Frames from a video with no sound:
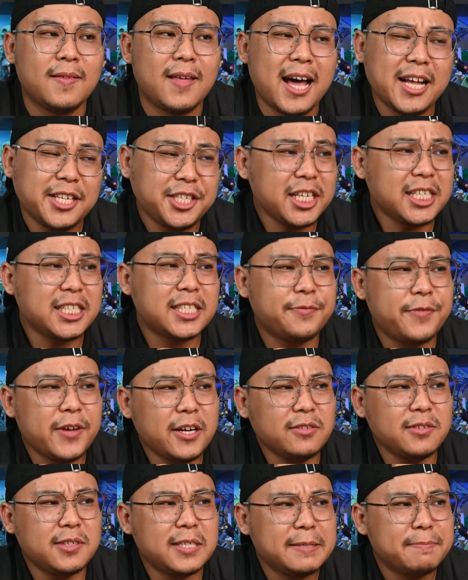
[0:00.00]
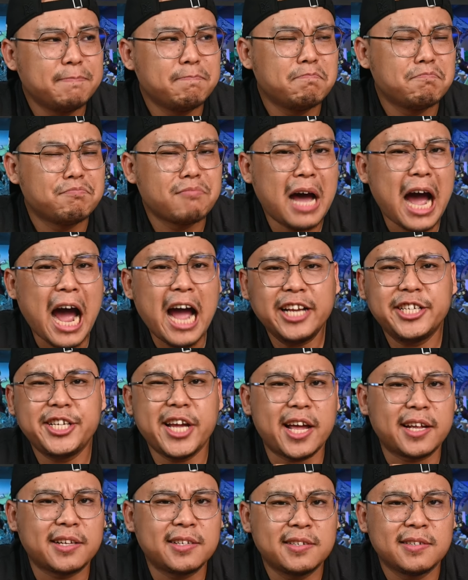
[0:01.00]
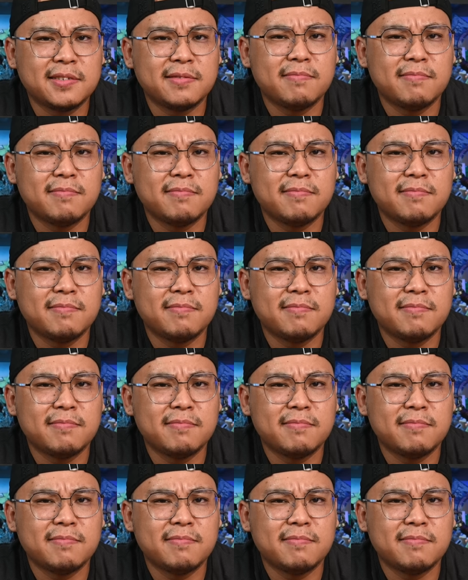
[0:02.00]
I just felt hijacked,